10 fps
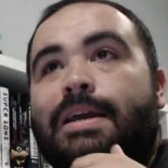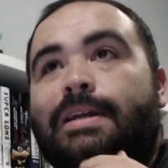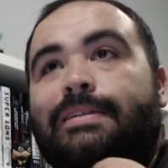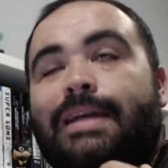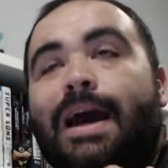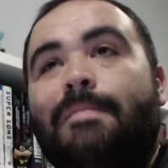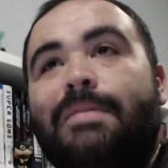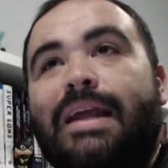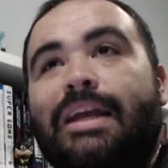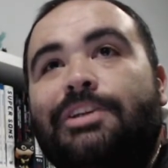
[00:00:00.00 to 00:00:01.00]
It's a
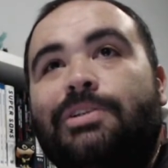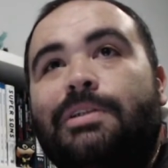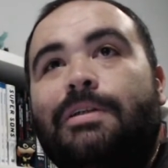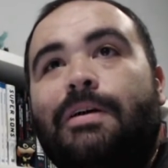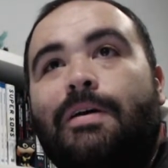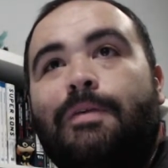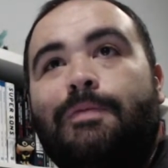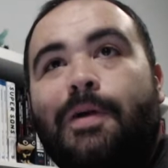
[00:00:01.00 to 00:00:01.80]
combination of